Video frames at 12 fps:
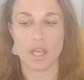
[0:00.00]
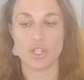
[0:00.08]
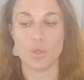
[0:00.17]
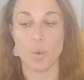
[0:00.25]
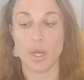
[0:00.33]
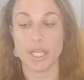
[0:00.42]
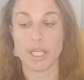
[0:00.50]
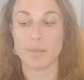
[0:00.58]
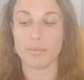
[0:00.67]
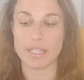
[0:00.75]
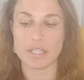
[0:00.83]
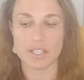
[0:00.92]
you want to
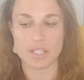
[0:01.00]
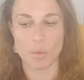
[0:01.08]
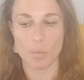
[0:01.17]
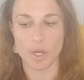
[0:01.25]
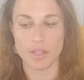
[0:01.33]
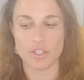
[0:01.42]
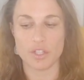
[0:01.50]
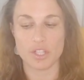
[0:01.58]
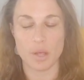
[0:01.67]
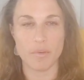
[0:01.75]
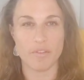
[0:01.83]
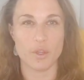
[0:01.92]
commit to someone. So
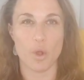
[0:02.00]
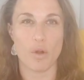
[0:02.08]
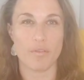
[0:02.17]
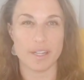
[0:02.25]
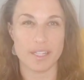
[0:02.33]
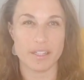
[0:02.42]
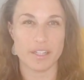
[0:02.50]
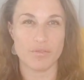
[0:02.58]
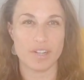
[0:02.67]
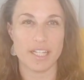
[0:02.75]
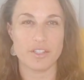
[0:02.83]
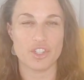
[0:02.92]
some of you are already in a
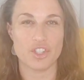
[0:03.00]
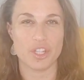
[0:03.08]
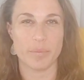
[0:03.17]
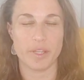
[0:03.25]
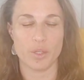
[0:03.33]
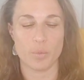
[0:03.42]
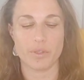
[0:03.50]
relationship and you